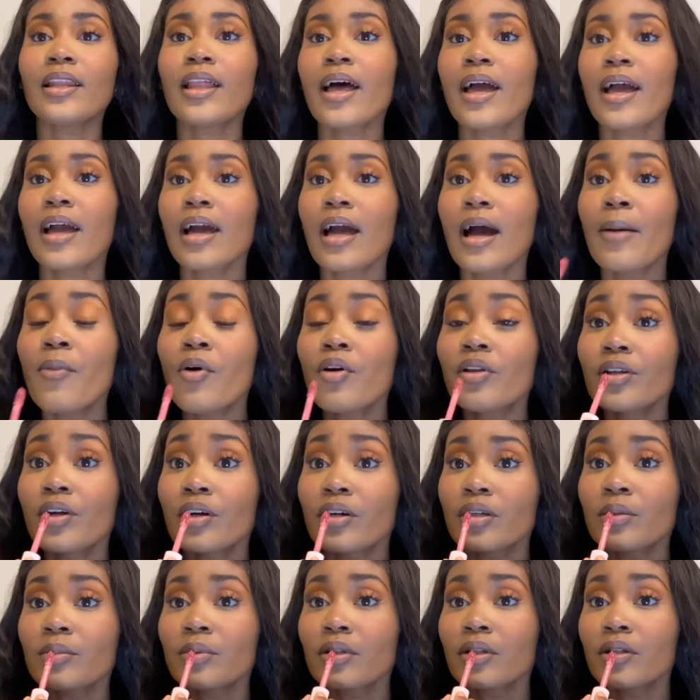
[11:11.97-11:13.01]
like, I'm only
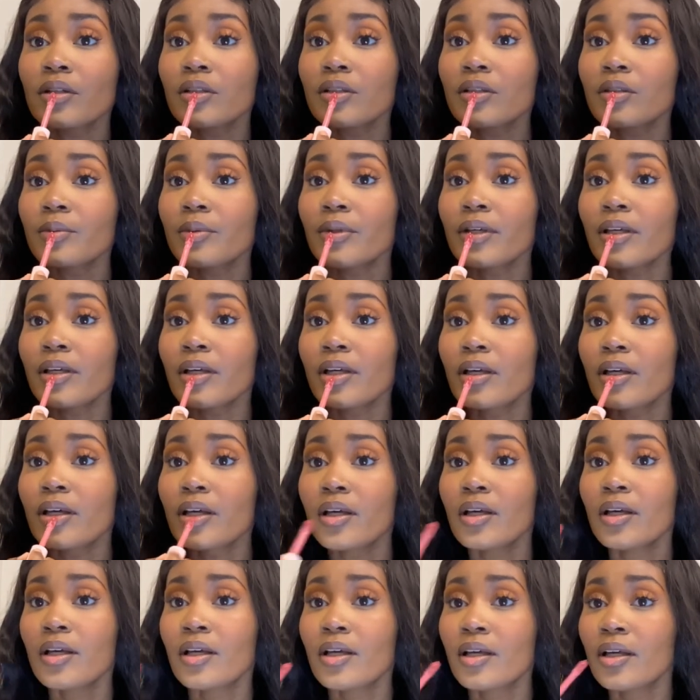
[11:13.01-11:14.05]
gonna put a little bit
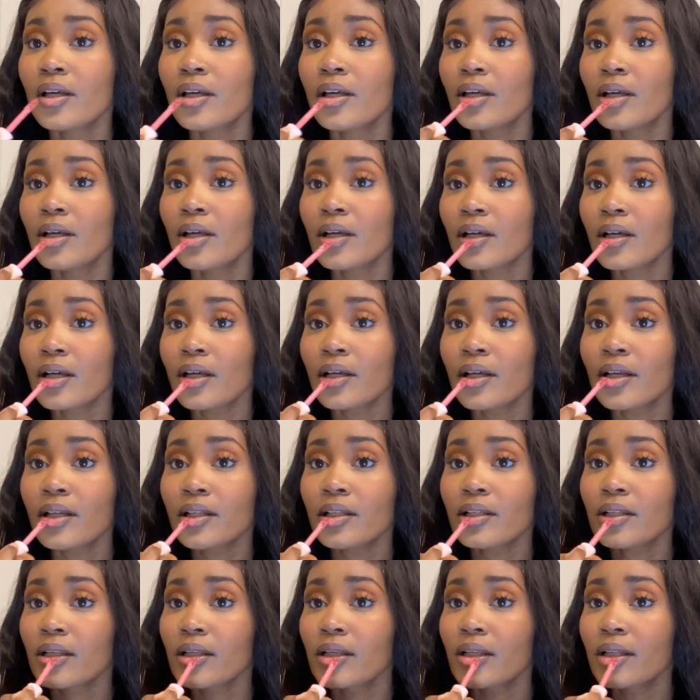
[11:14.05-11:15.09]

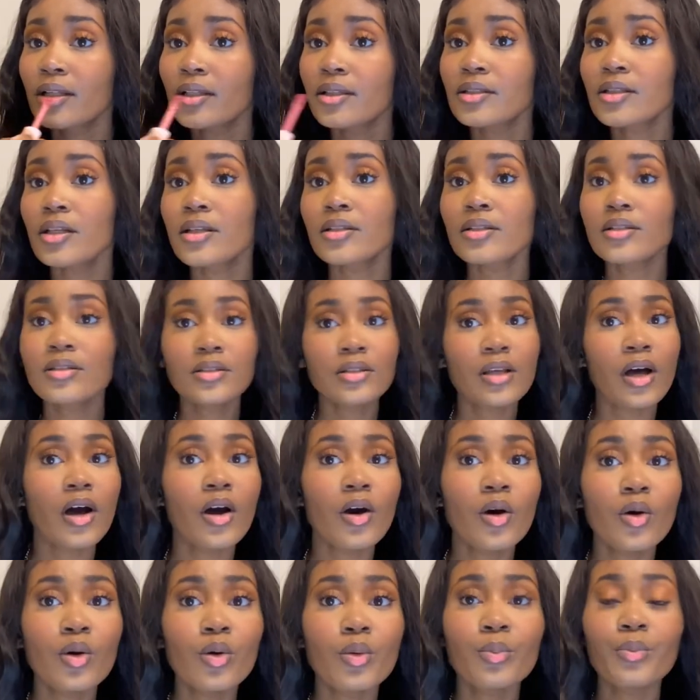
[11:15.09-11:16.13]
because it's
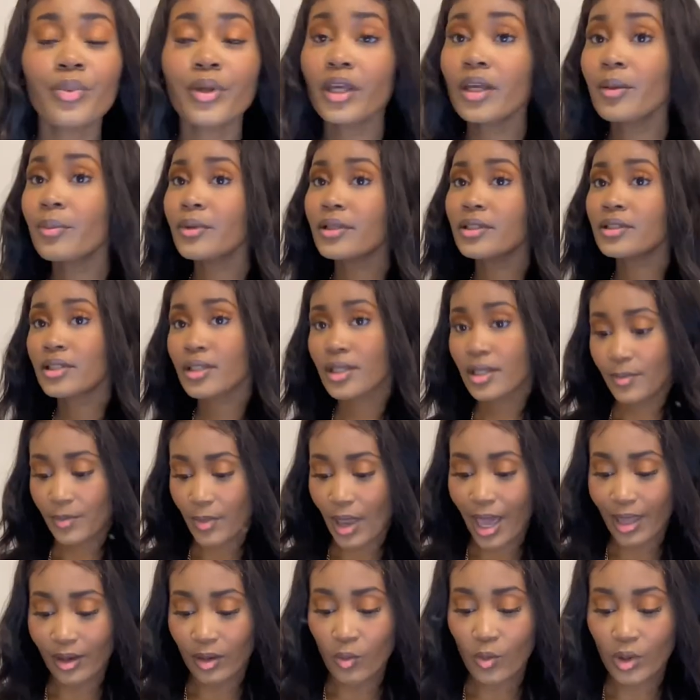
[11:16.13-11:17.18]
so pigmented.
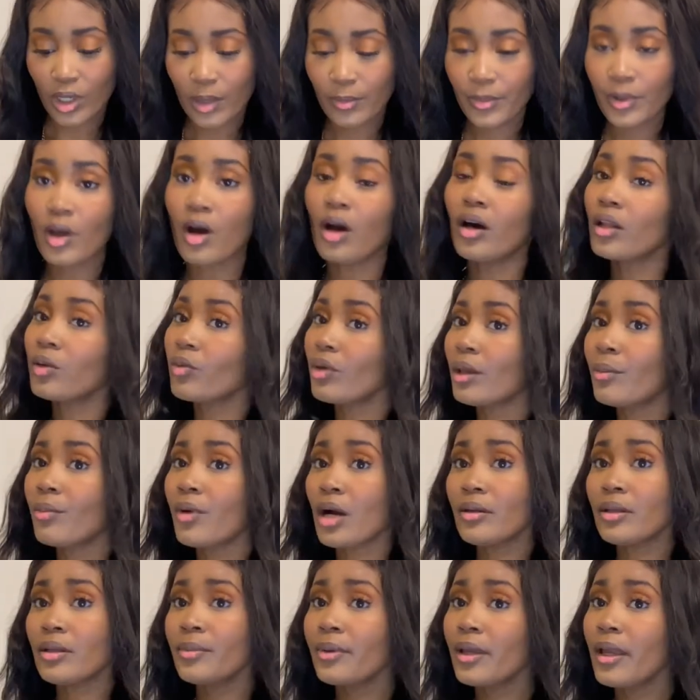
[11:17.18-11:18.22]
I don't want to be all the way
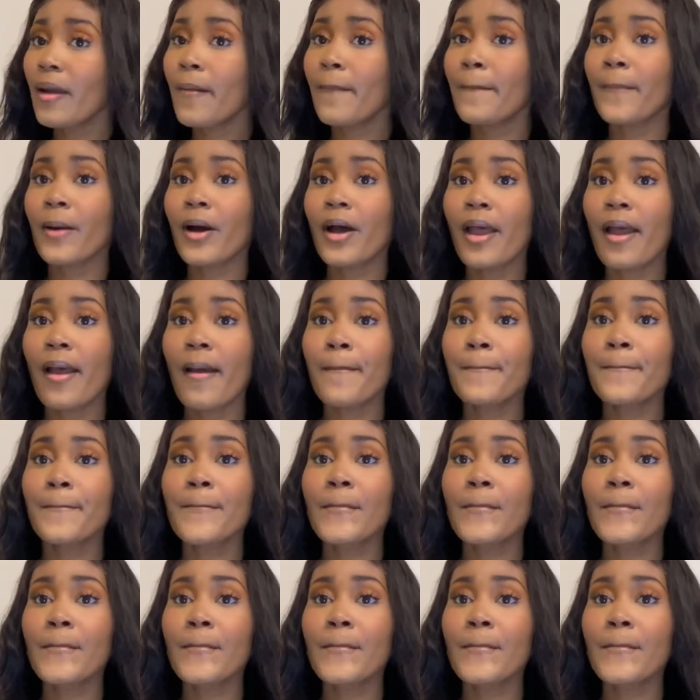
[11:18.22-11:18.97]
Barbie pink, but